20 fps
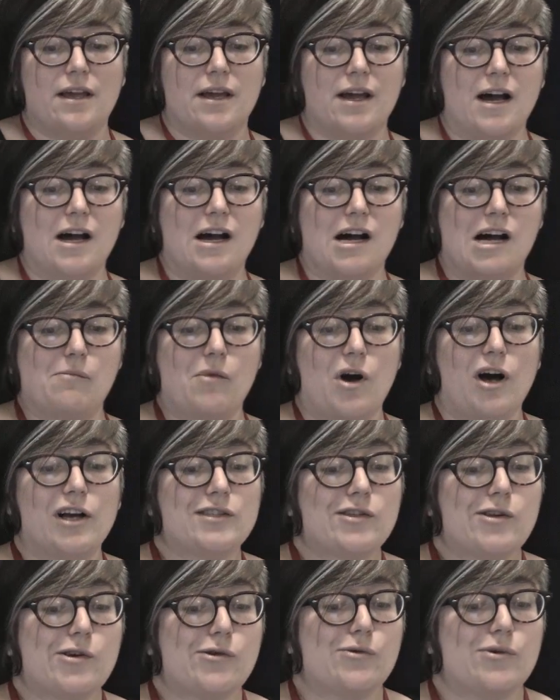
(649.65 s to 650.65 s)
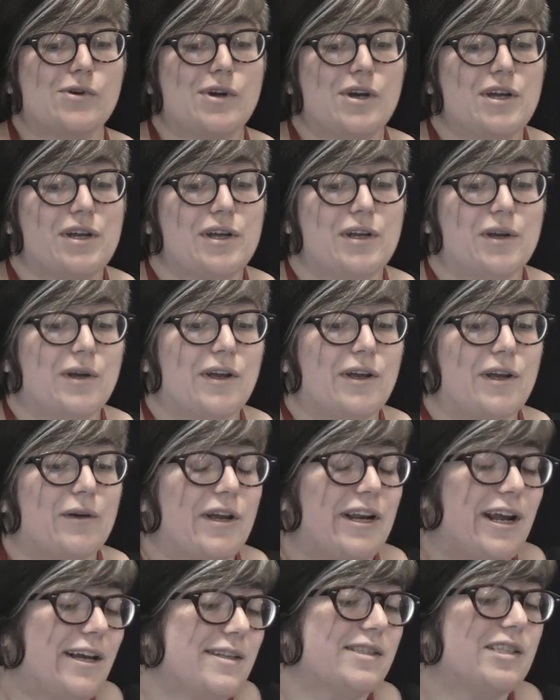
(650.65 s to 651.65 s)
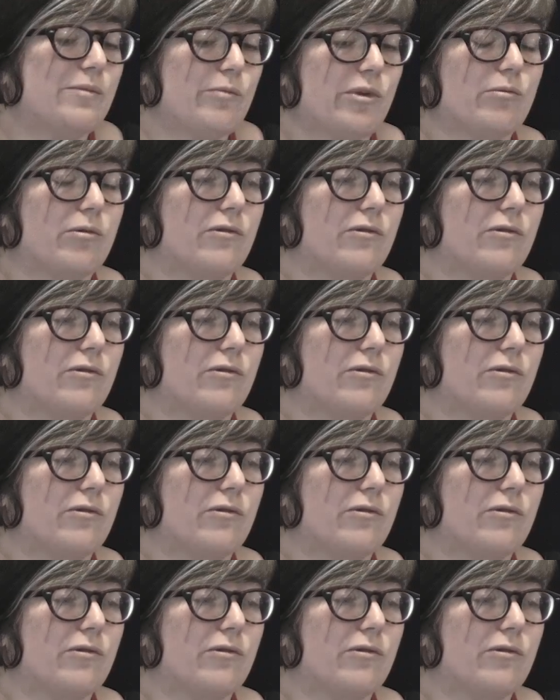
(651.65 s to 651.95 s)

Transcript: Um, also, it had similar